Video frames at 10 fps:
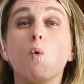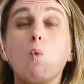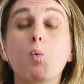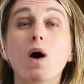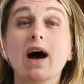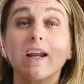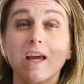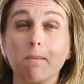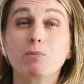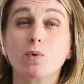One
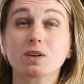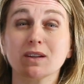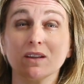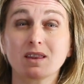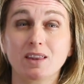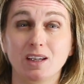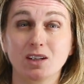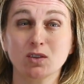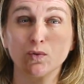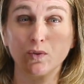important
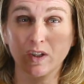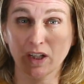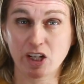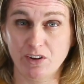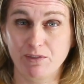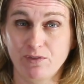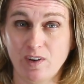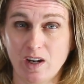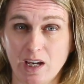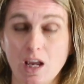thing to
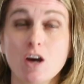clarify: